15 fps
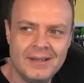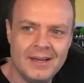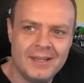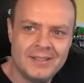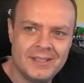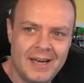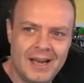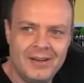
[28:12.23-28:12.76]

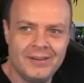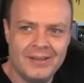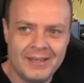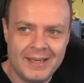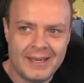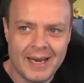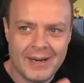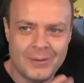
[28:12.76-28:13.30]
As an
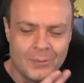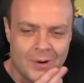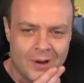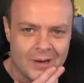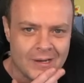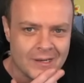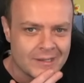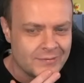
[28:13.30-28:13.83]
elderly gay
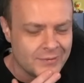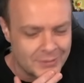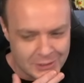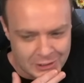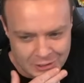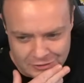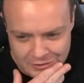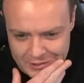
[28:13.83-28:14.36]
warlock from a
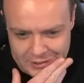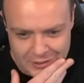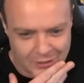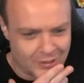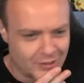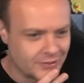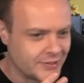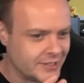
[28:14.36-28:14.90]
country that no
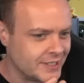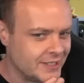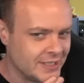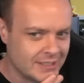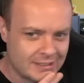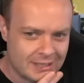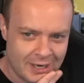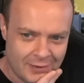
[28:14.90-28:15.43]
longer
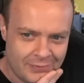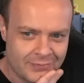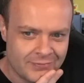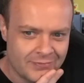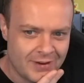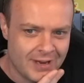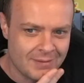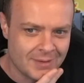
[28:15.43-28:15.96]
exists, I often
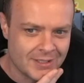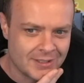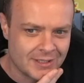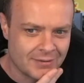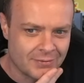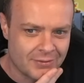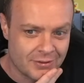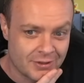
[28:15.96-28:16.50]
find
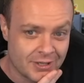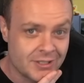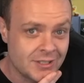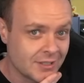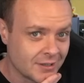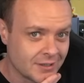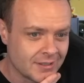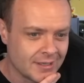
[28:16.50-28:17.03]
myself
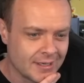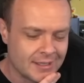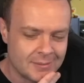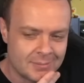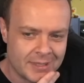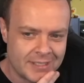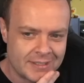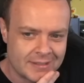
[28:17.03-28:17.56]
thirsty on a daily
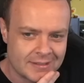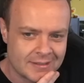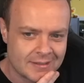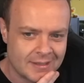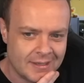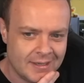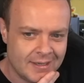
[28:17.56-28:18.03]
basis.